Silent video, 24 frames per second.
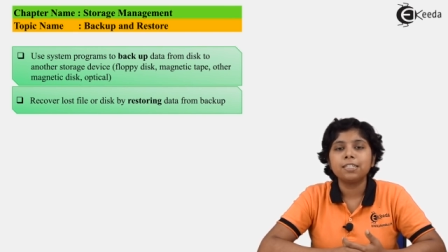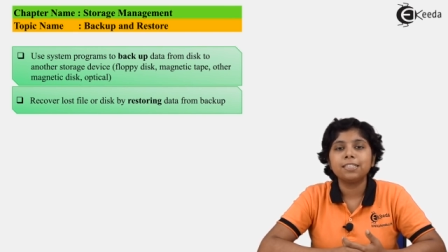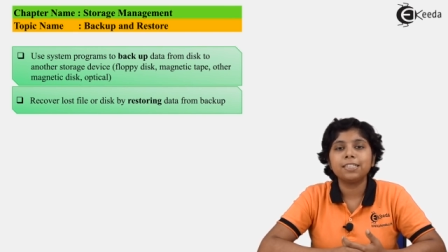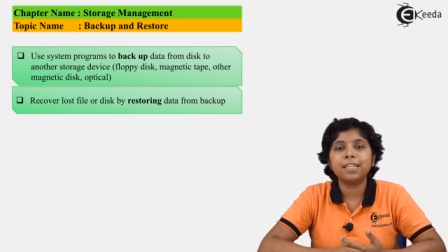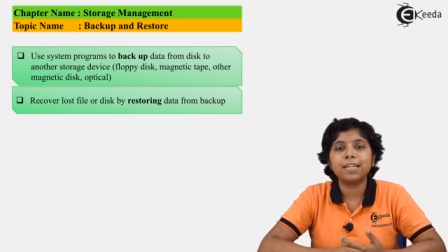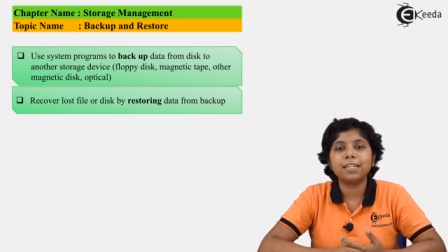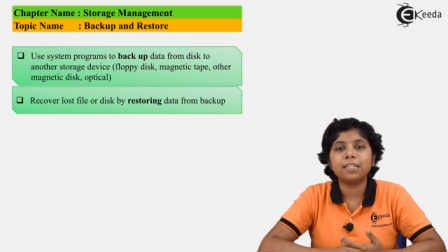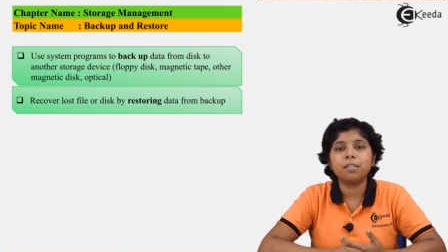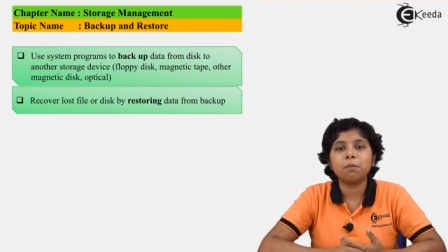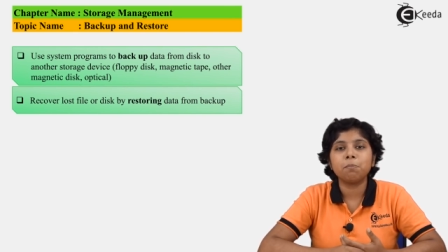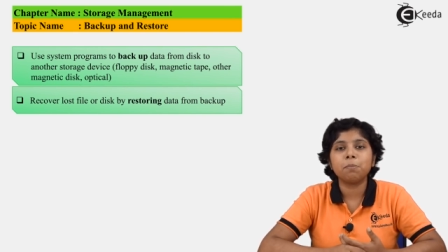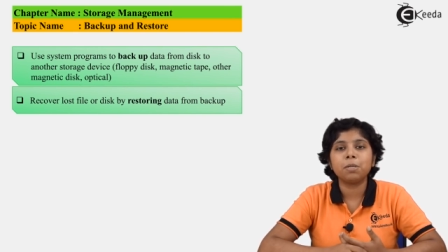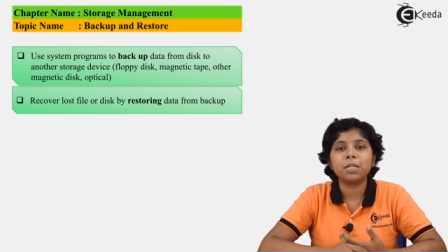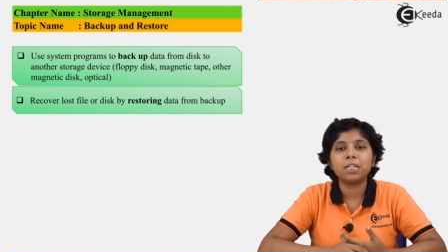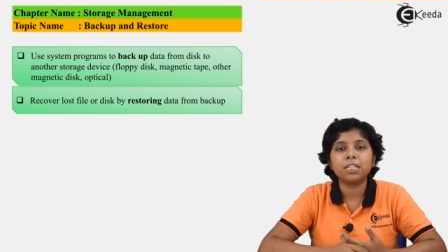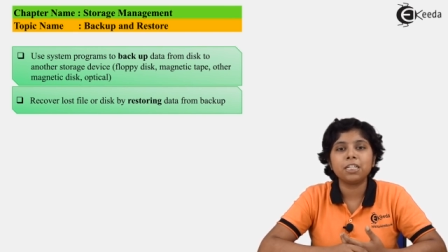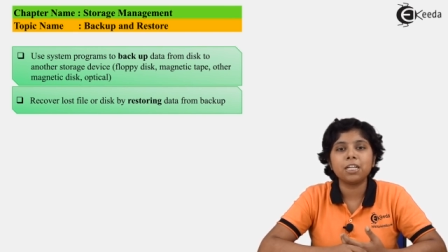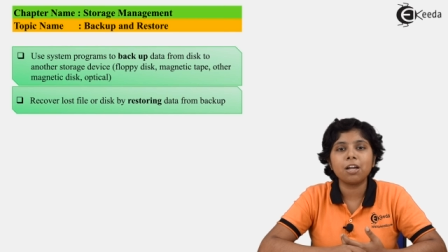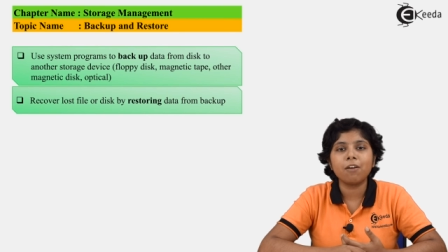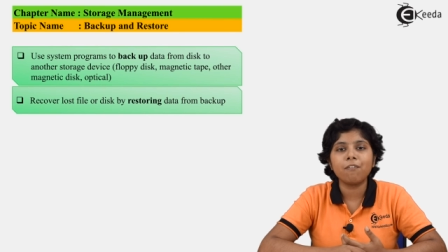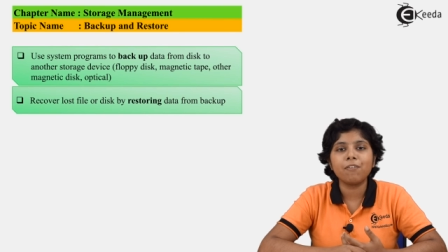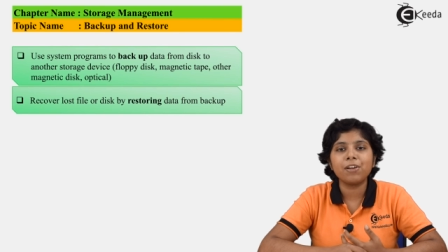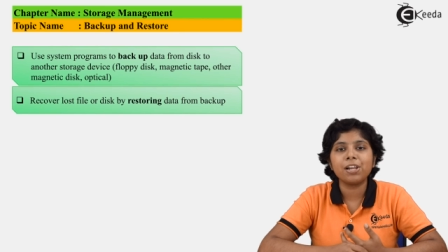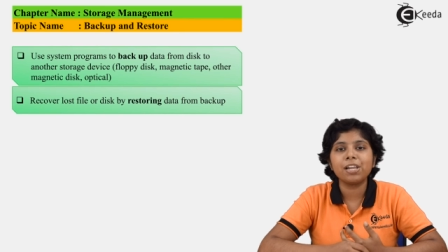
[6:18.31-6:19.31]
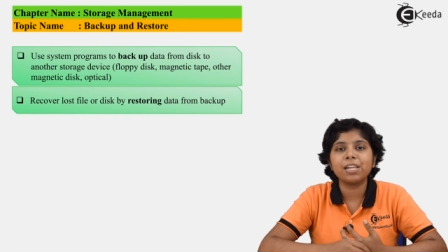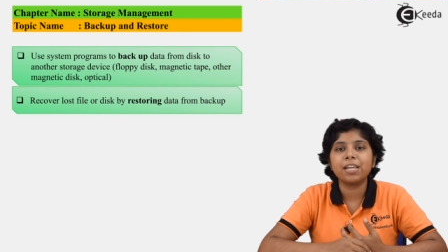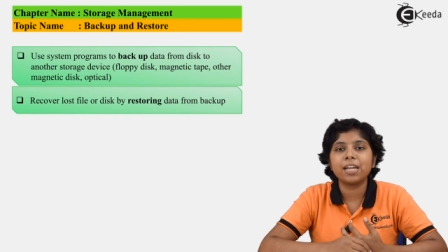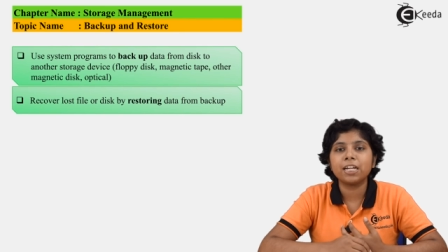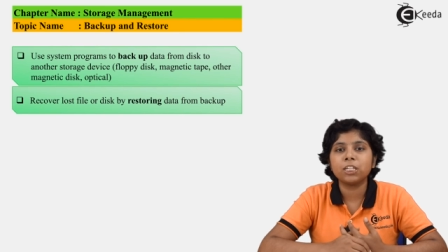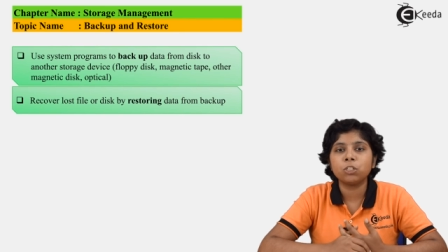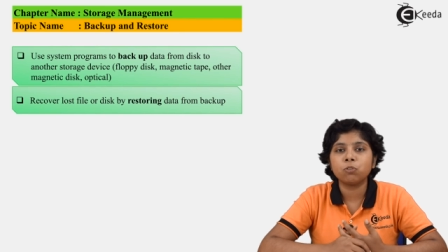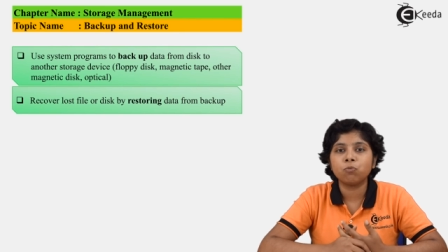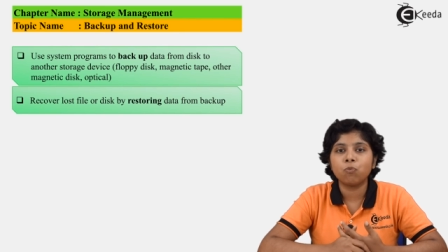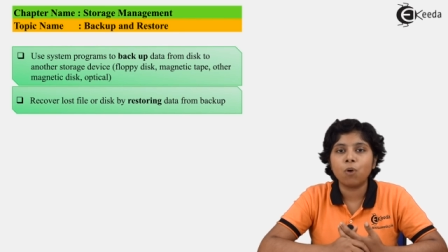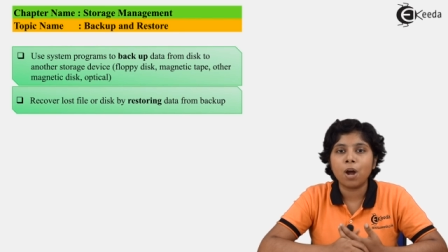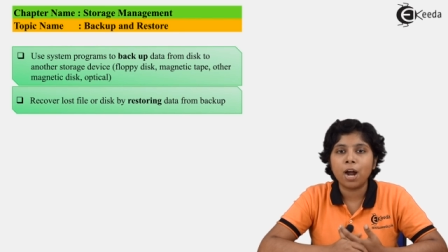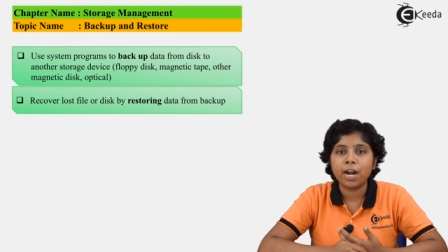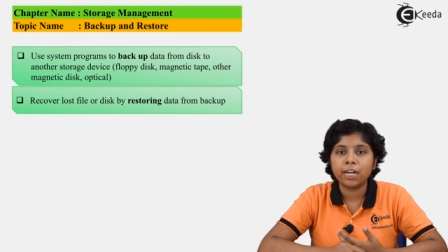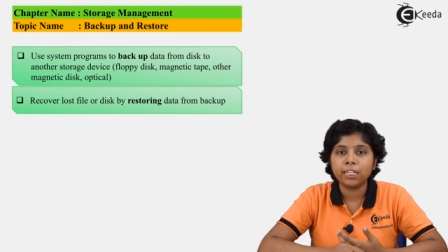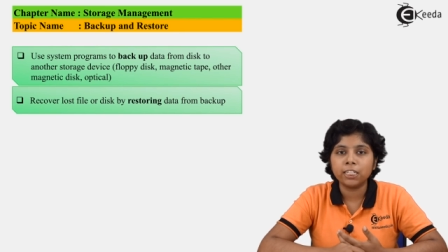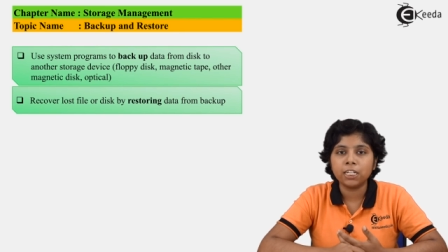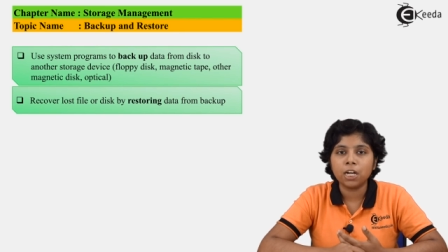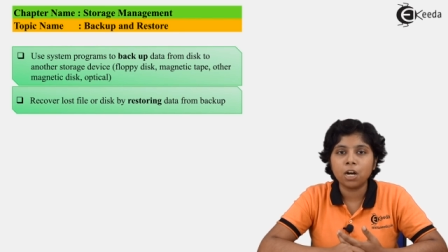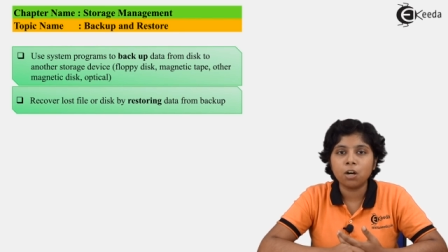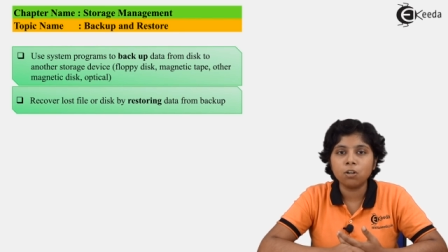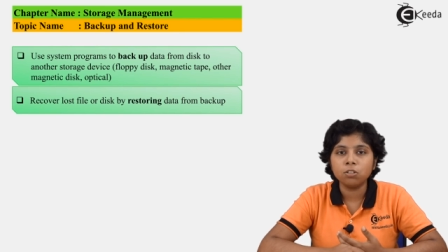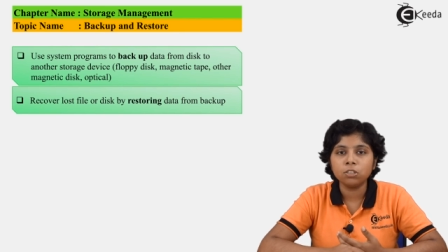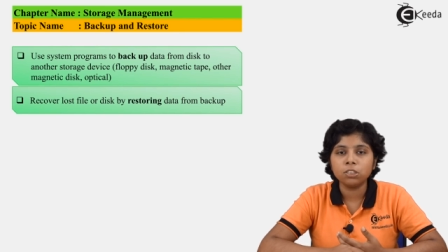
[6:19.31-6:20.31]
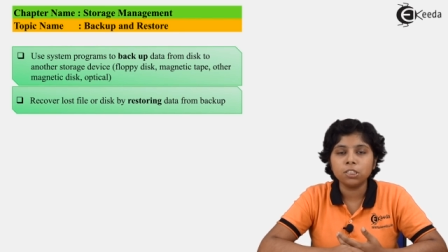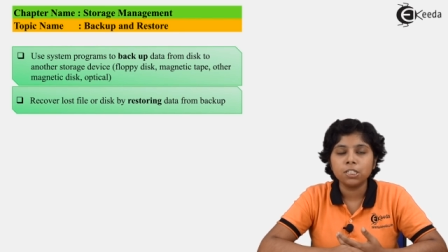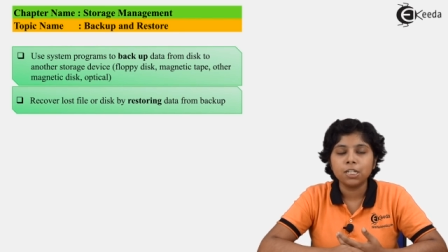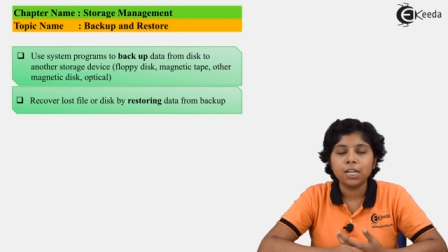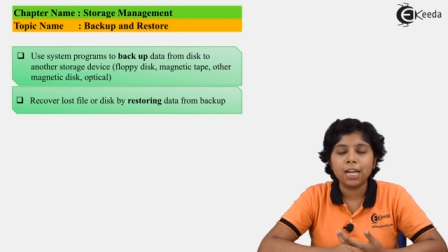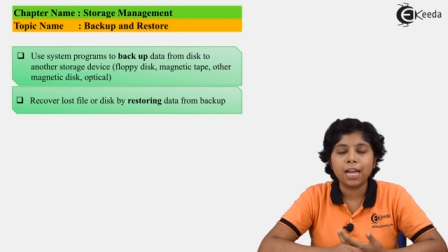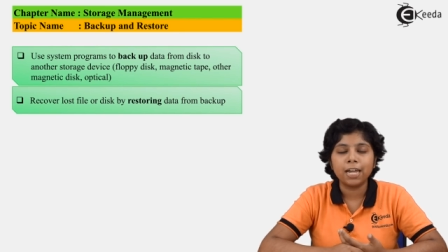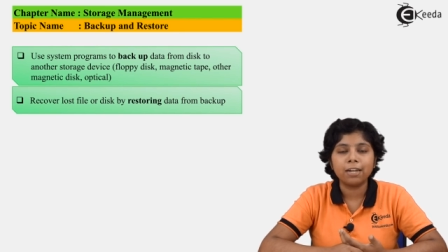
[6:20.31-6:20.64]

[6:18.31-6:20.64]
then the media will get weared out